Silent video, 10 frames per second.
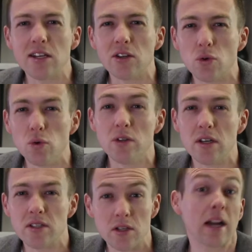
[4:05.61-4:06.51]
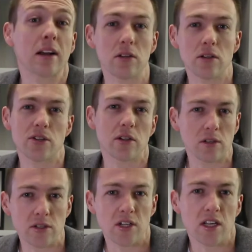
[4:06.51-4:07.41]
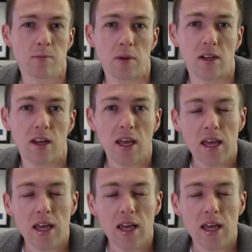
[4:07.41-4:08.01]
to good psychological adjustment?